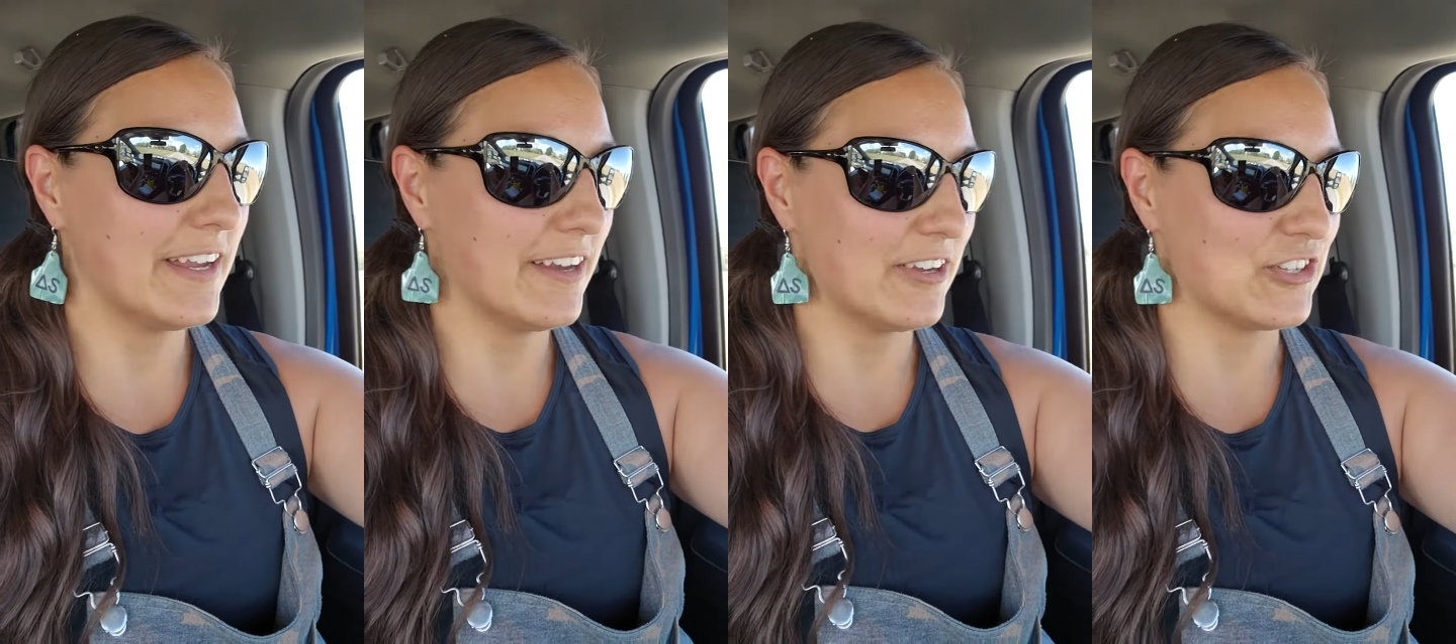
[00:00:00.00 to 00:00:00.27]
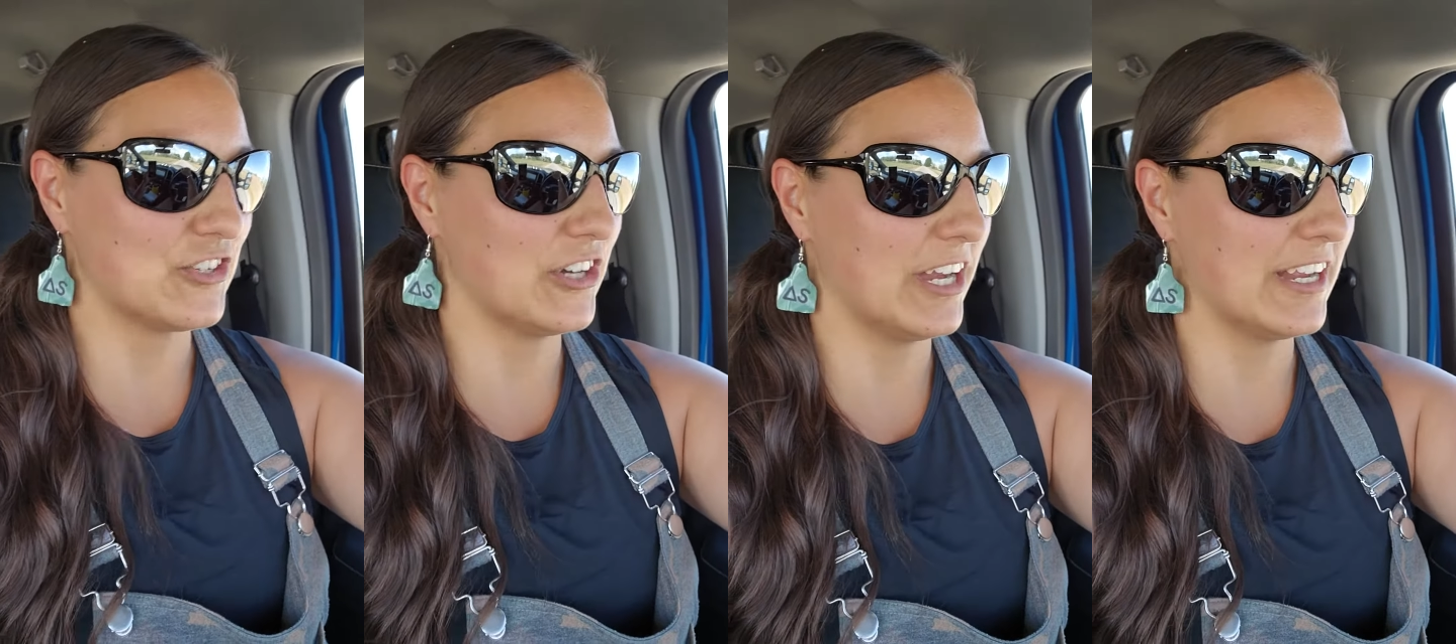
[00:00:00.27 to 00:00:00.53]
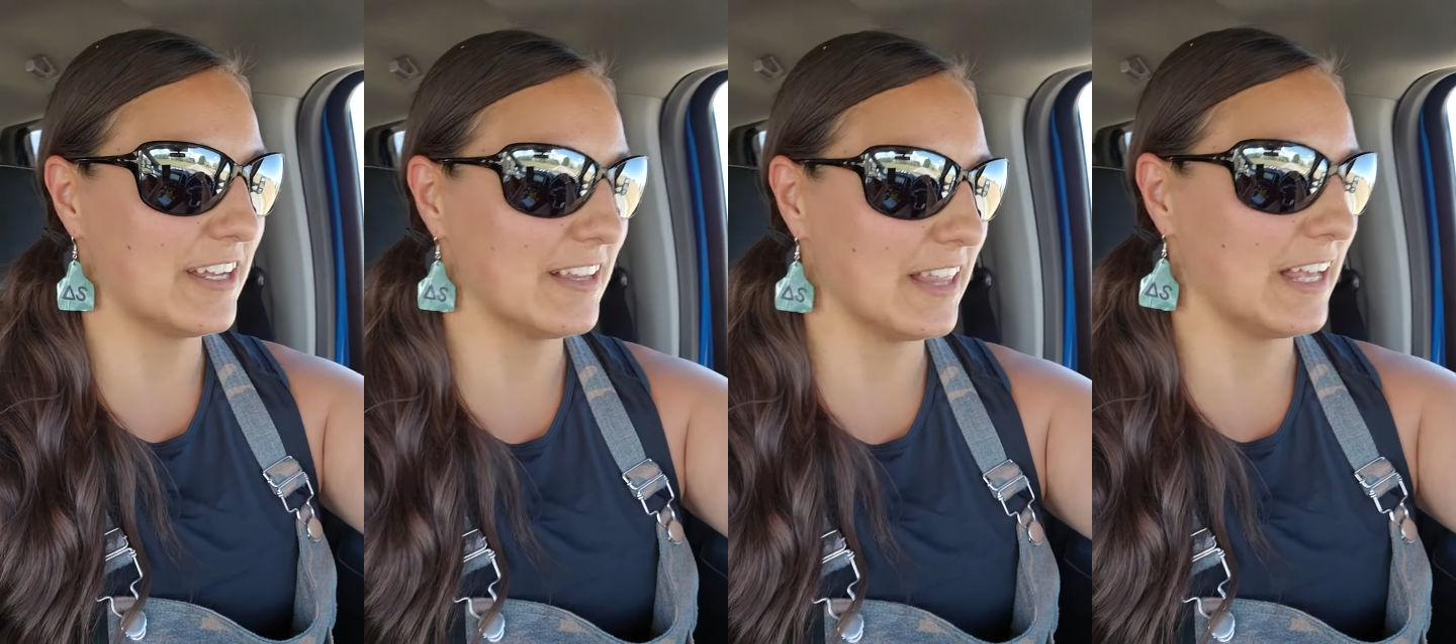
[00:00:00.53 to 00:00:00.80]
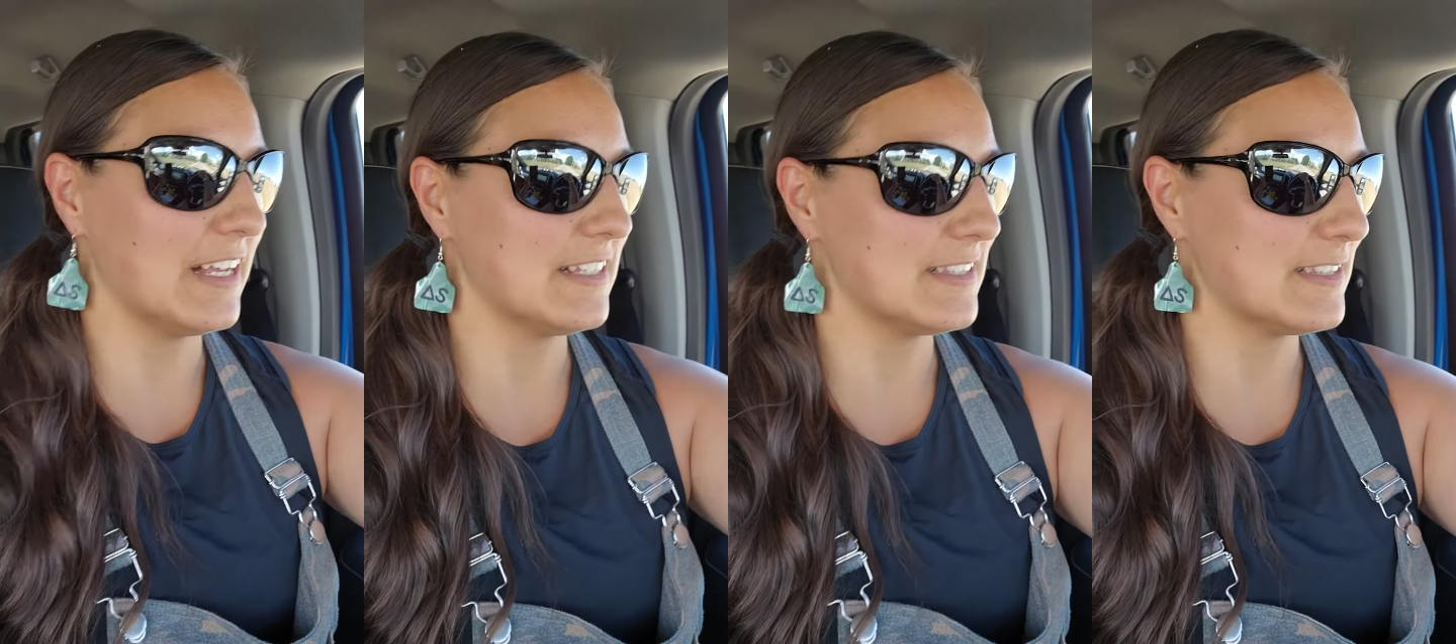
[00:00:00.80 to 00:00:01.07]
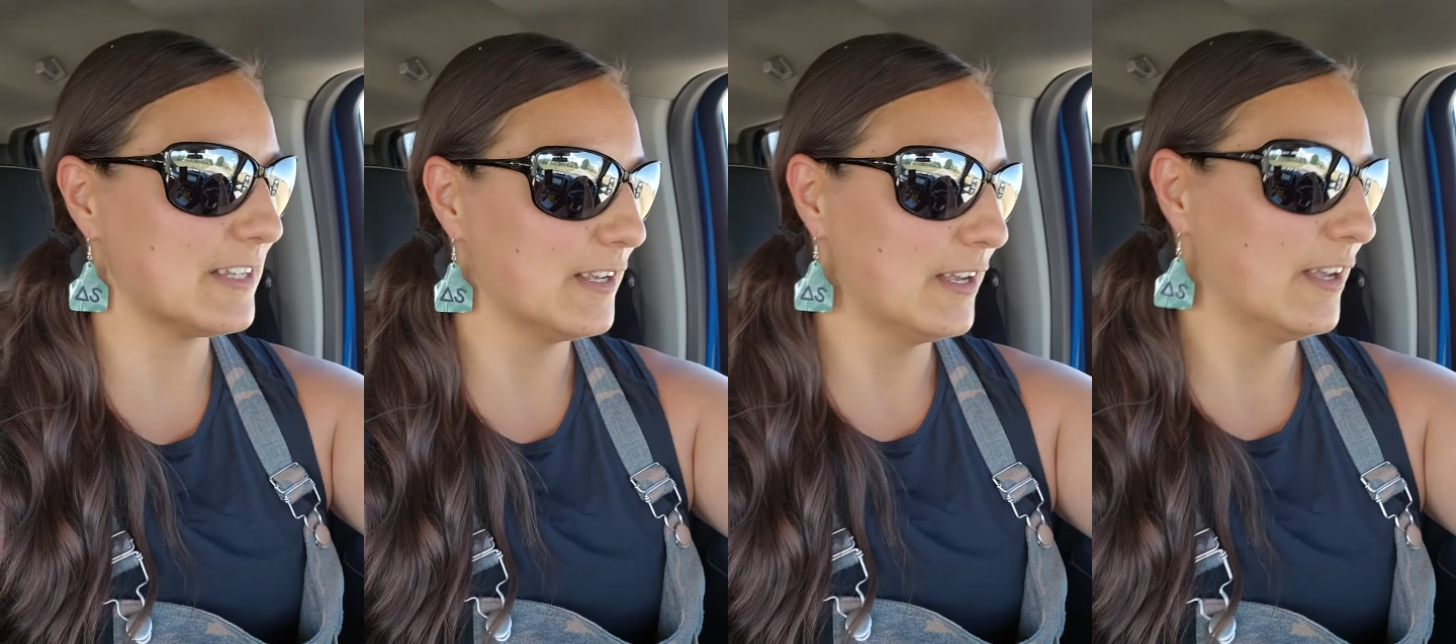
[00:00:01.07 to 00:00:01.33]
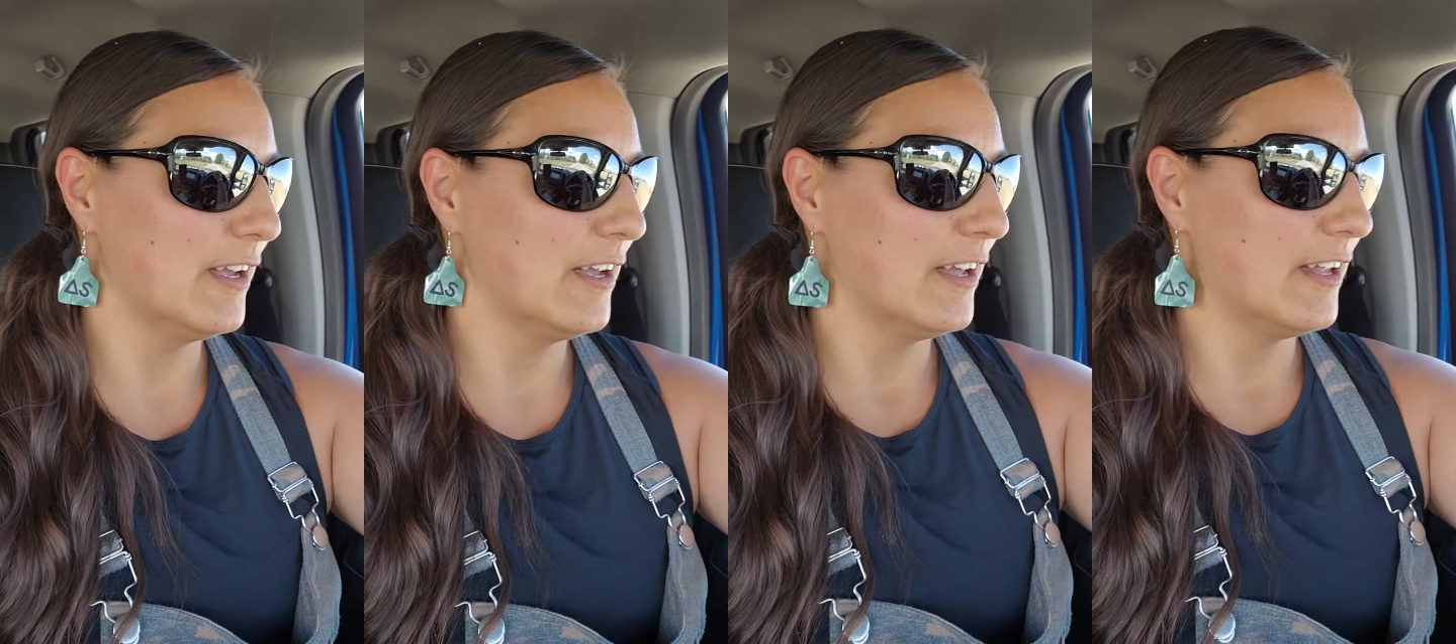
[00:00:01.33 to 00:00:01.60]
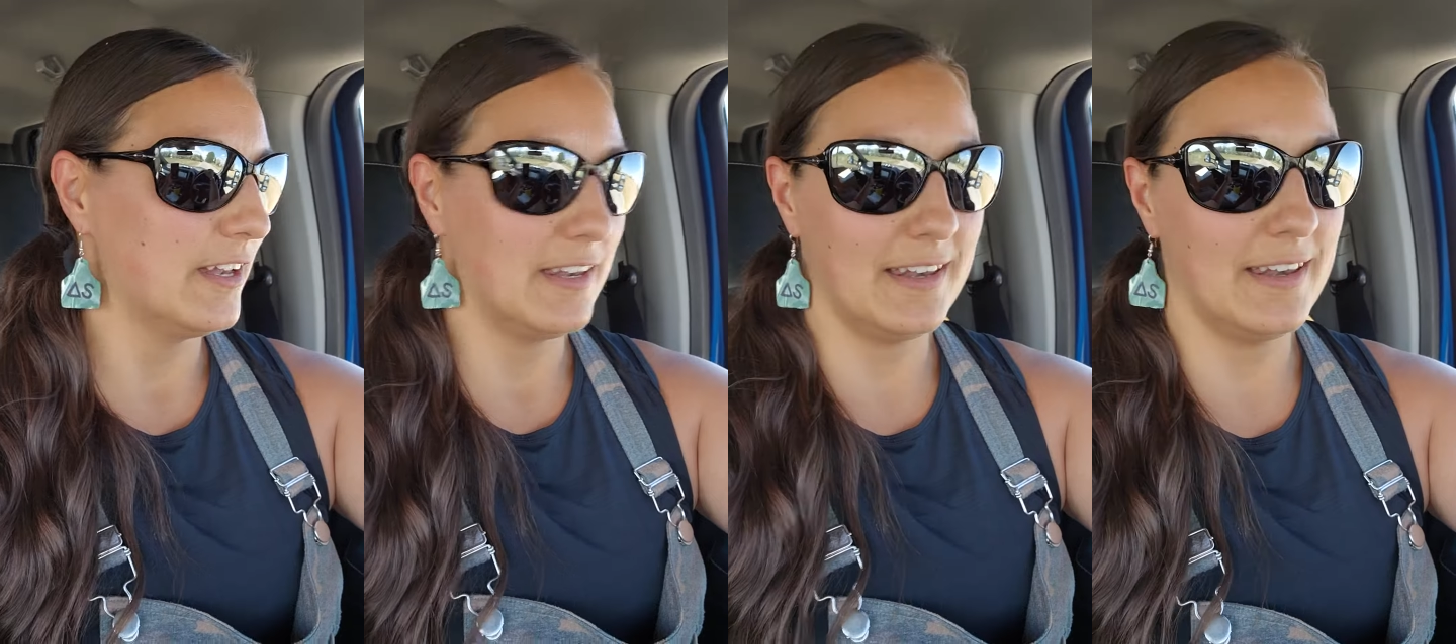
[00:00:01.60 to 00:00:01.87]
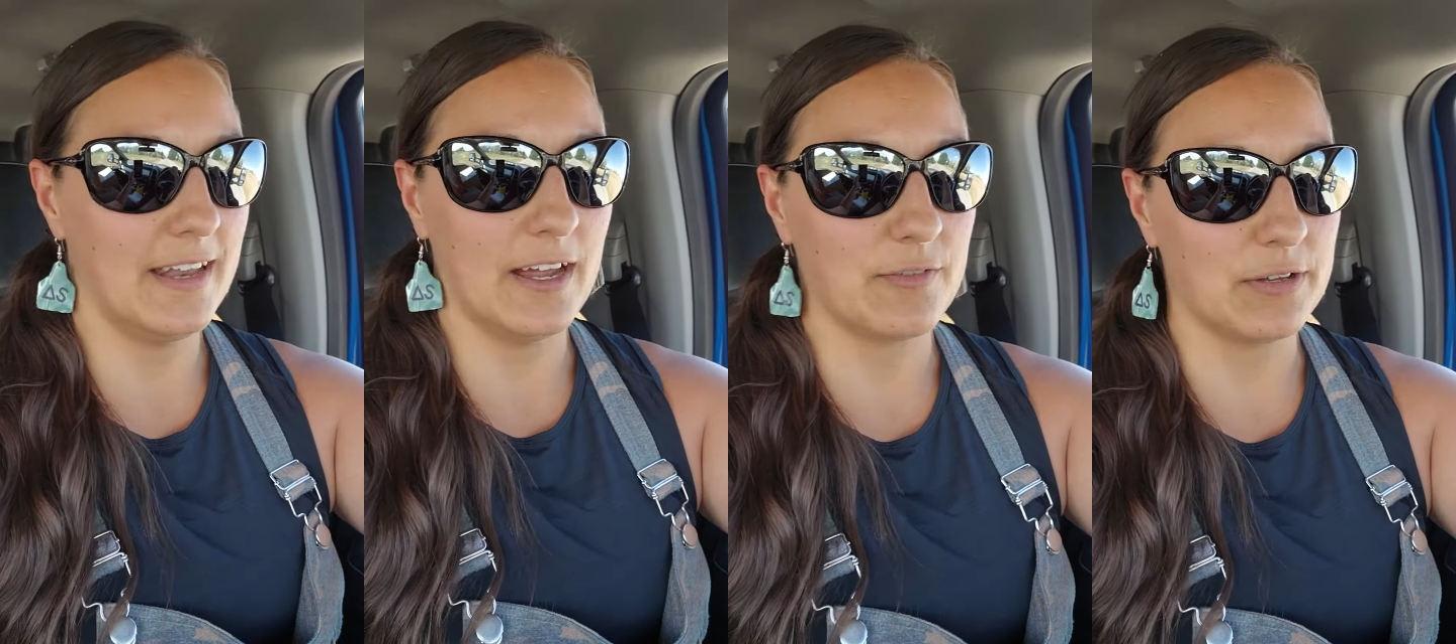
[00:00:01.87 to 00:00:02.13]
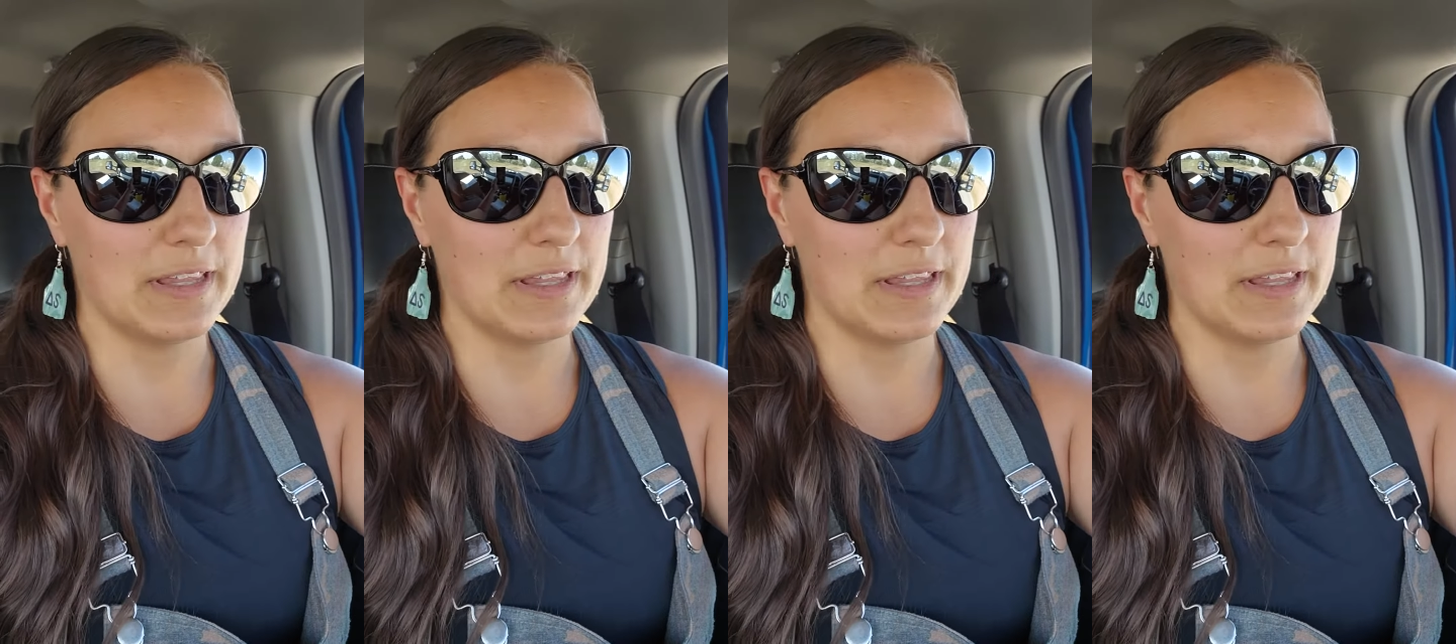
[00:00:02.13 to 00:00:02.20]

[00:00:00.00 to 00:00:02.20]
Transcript: here at Triangle S. Not